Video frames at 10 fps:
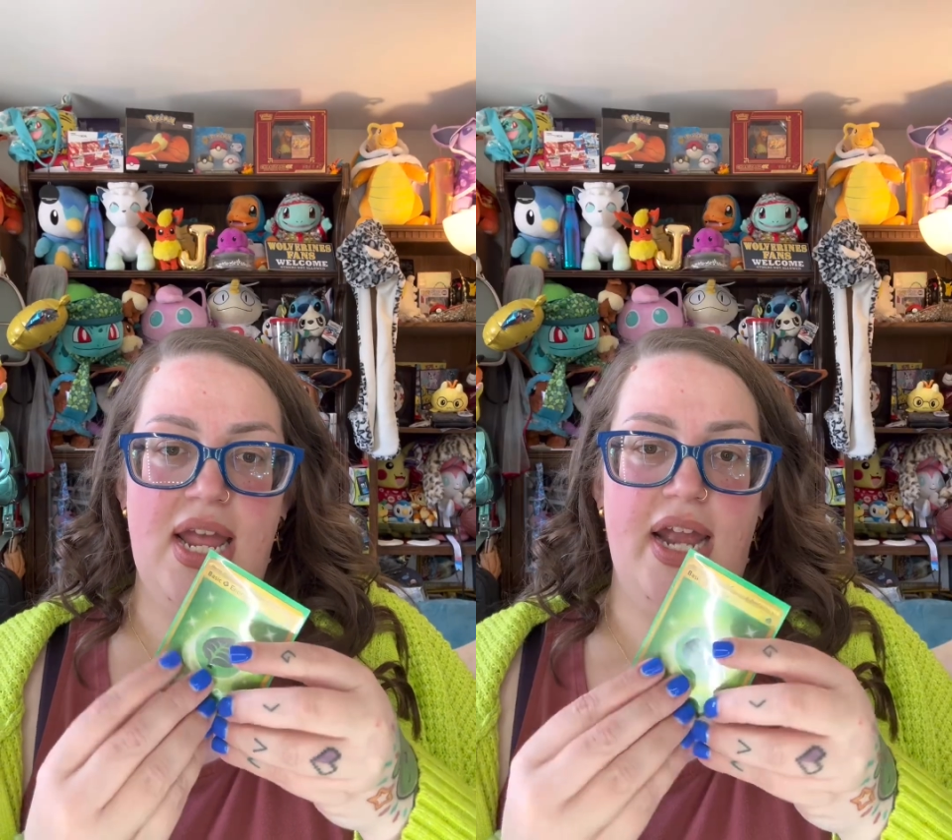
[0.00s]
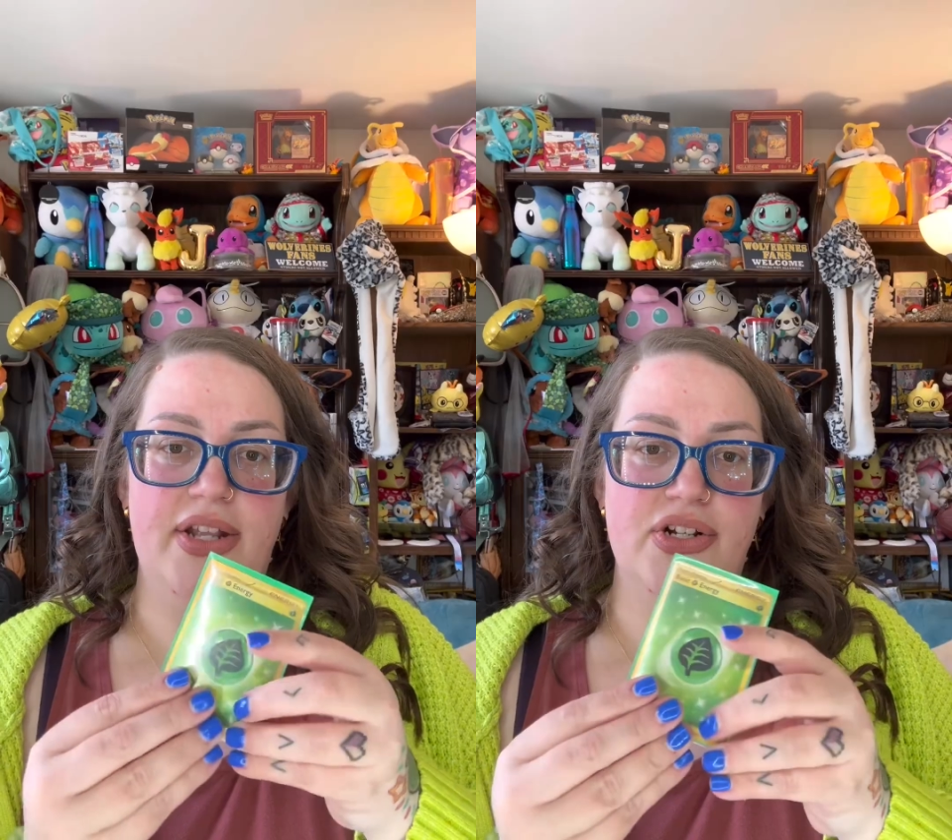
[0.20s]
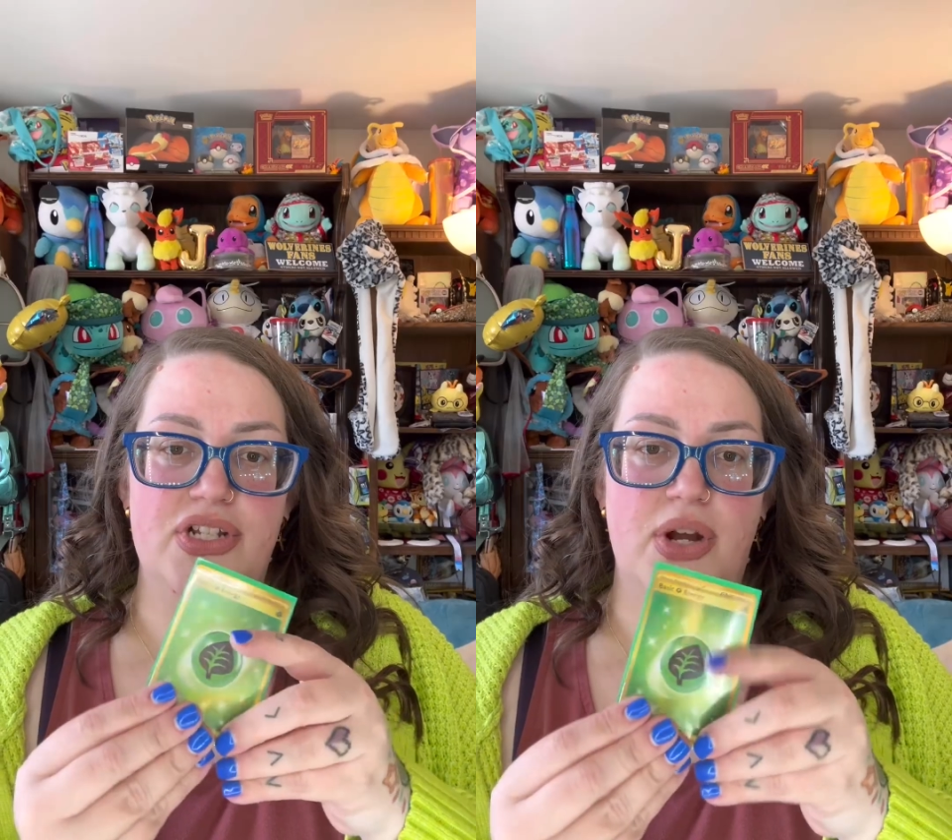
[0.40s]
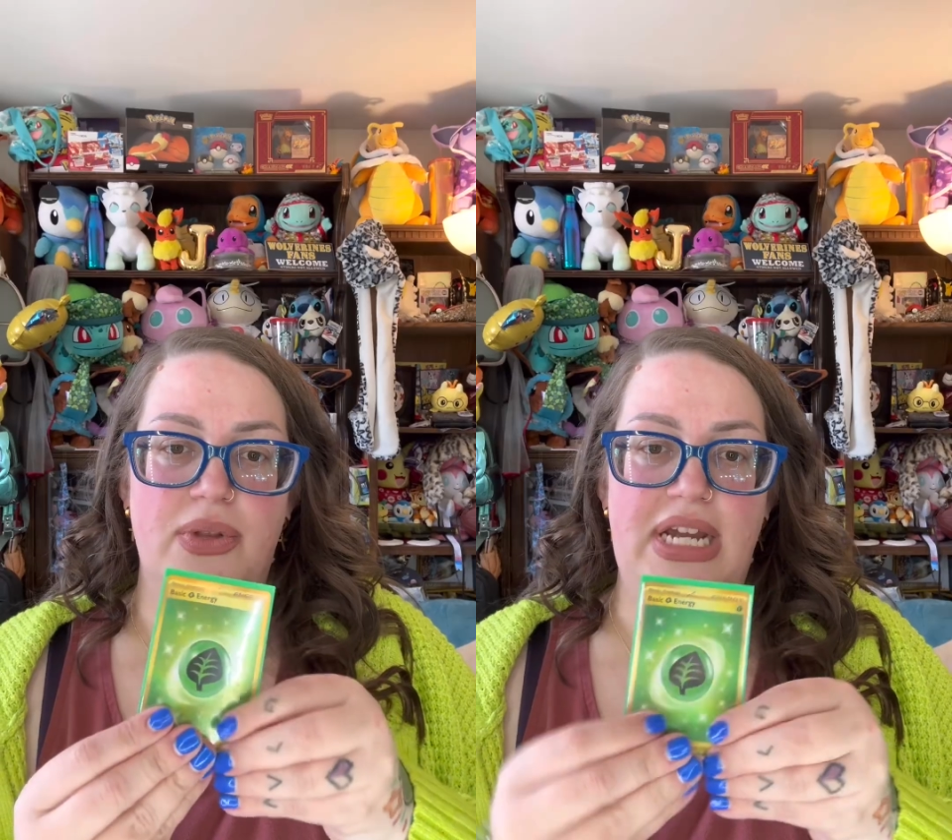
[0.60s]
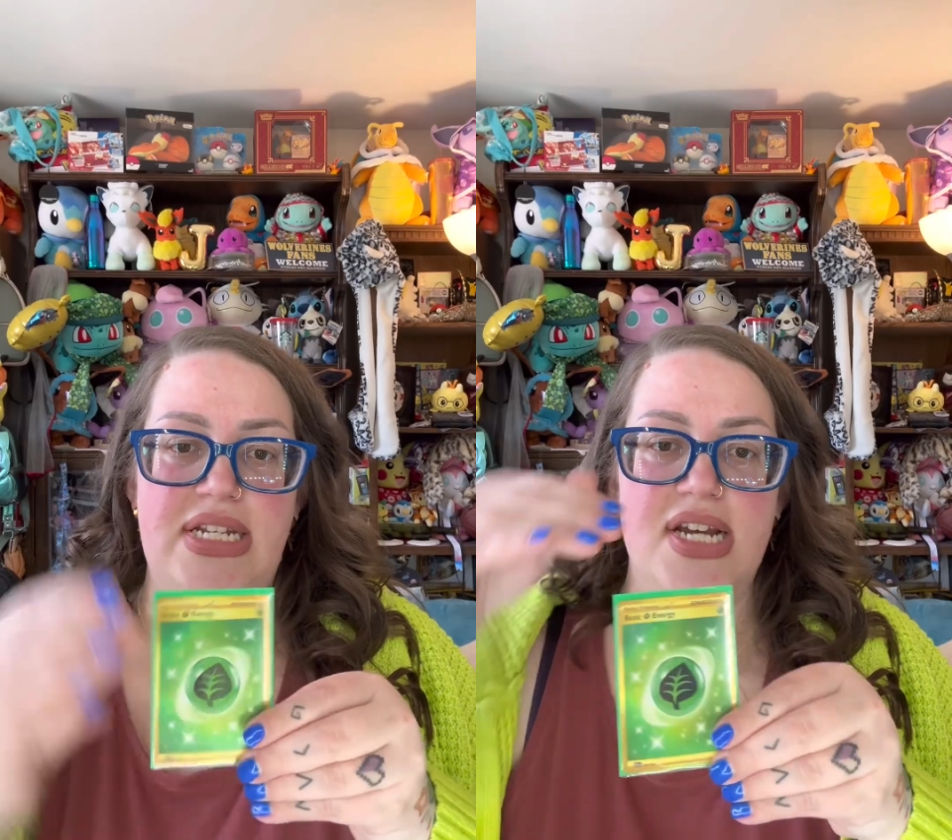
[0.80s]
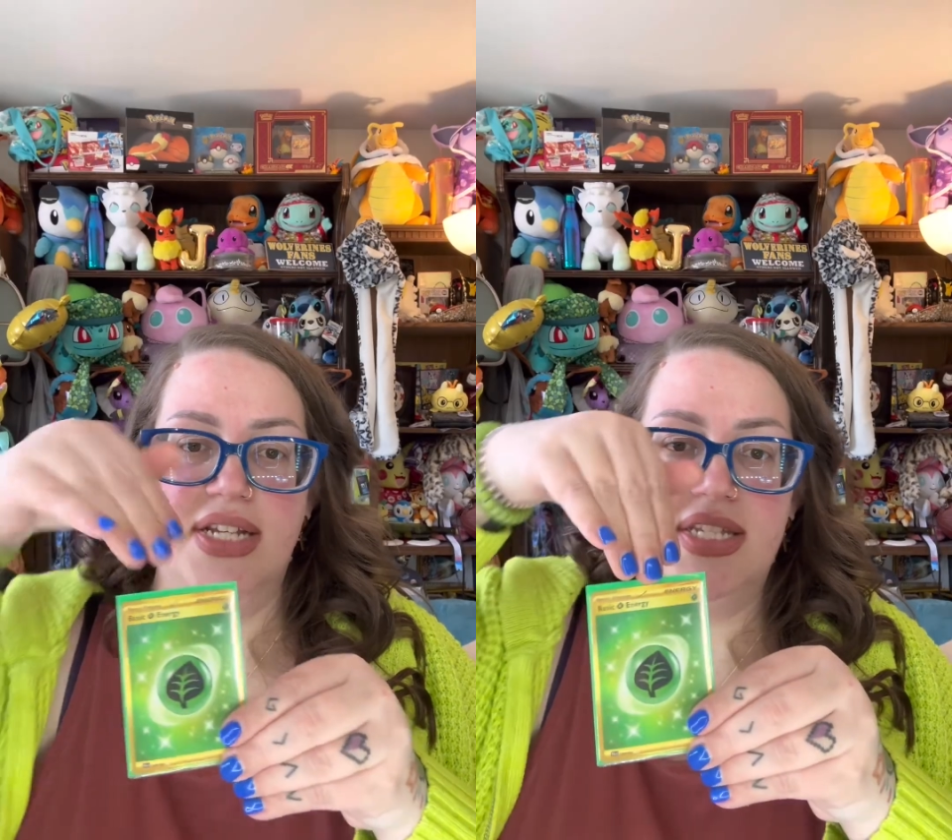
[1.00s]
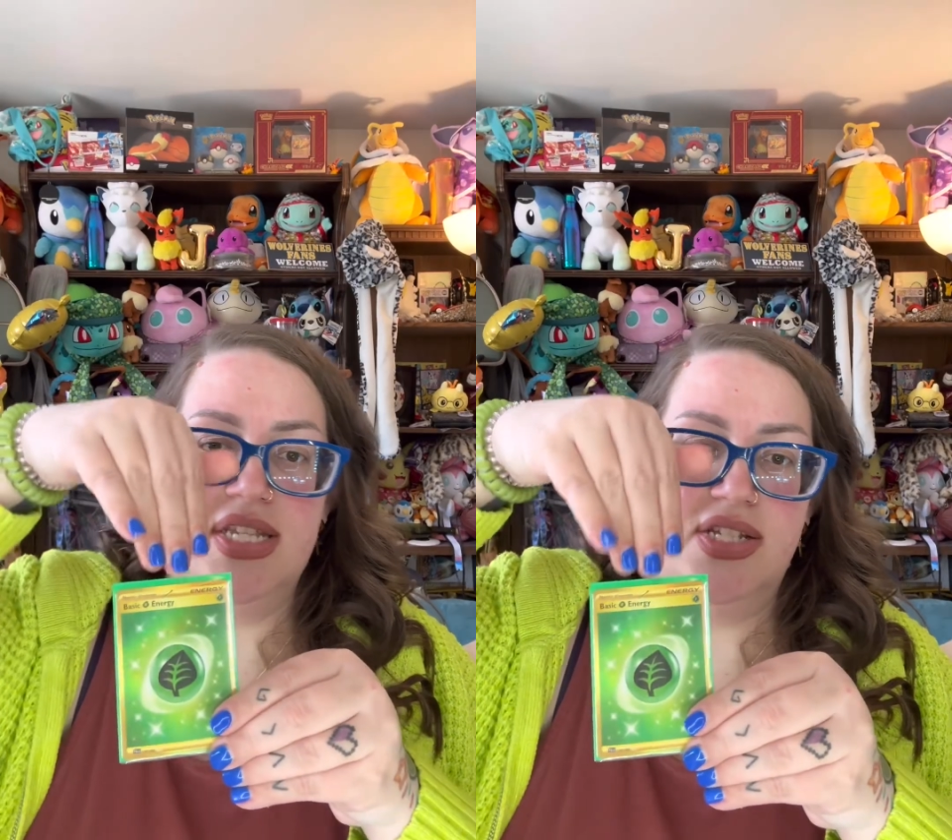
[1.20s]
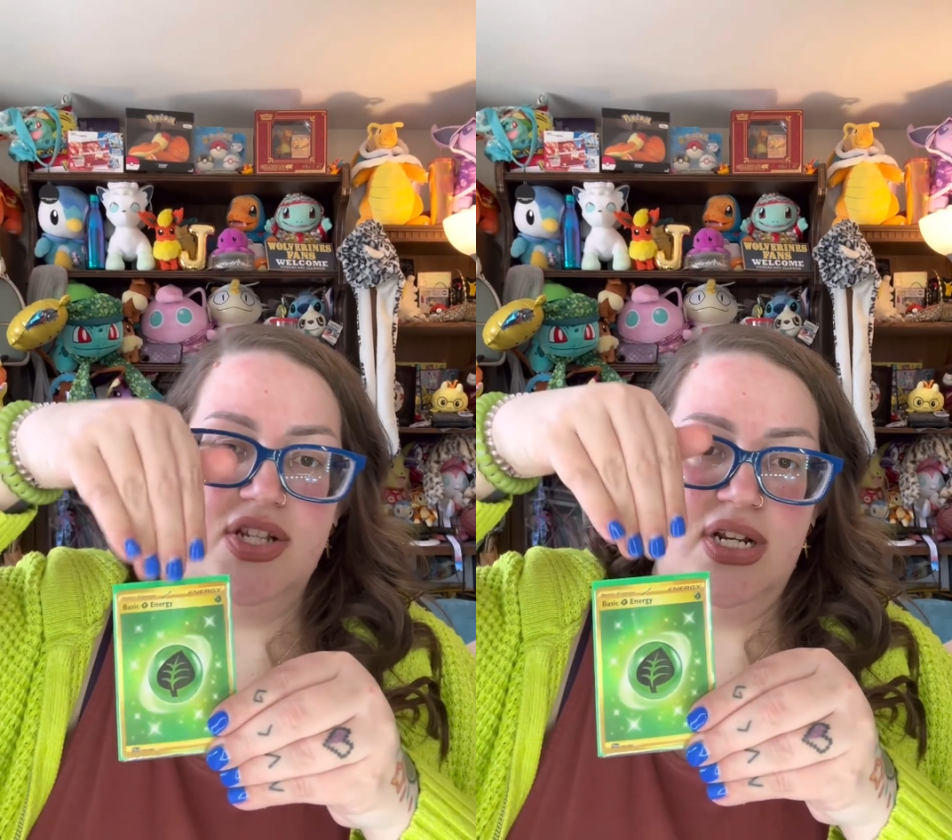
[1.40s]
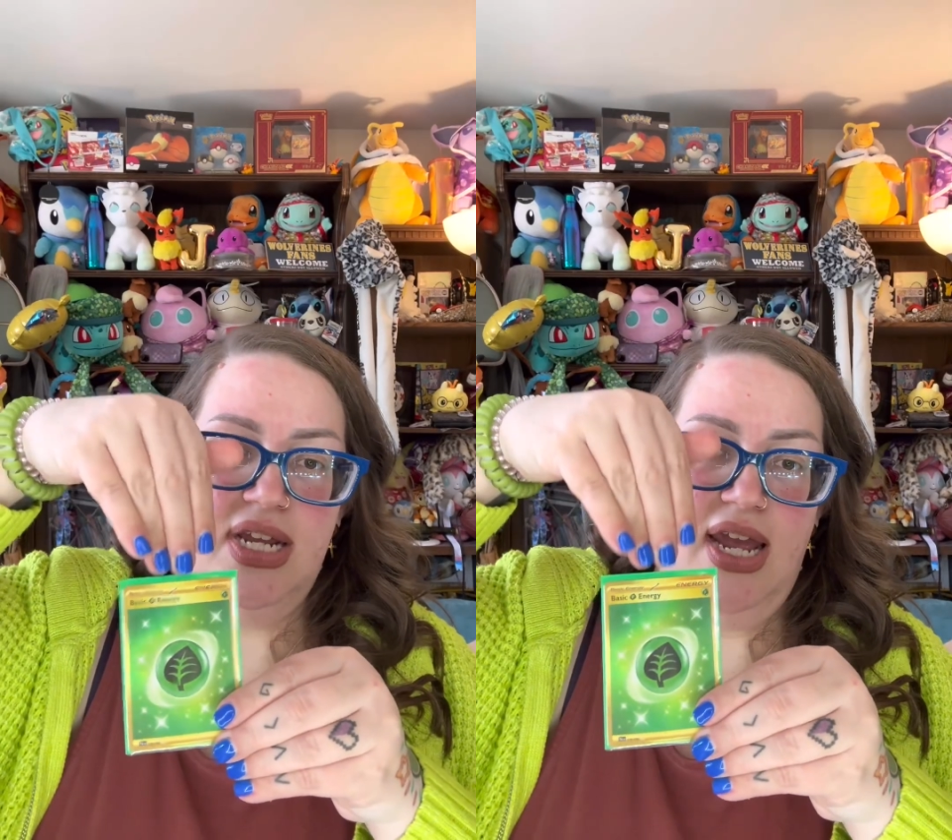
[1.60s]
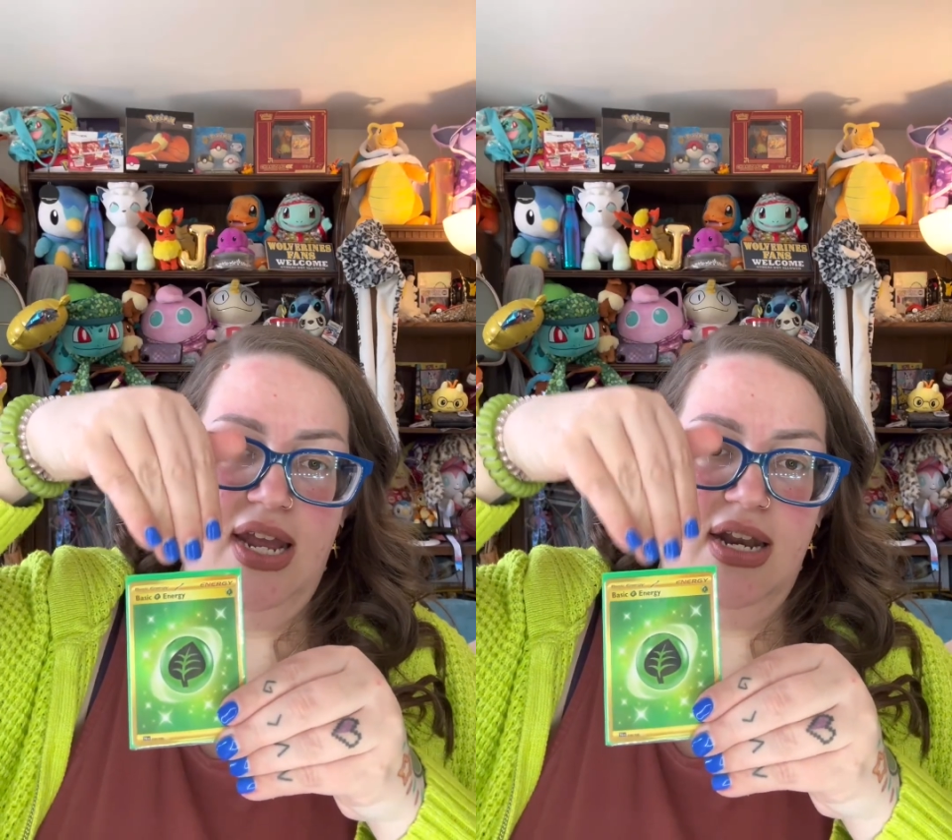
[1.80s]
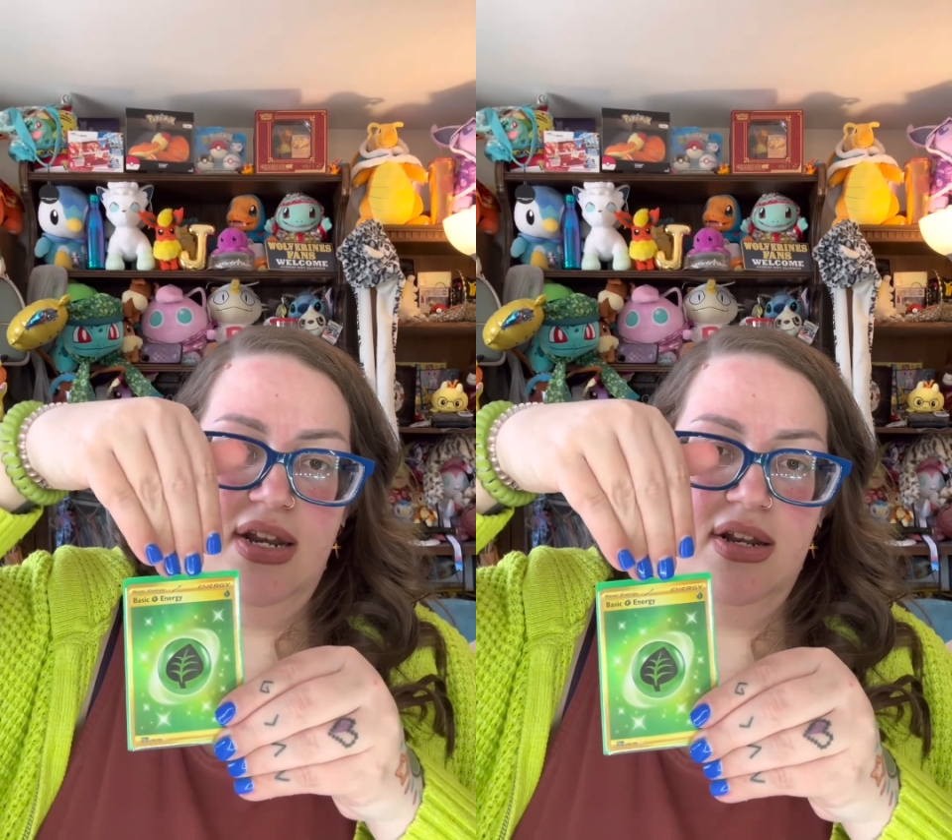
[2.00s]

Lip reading: and there's no like dust that's going to get,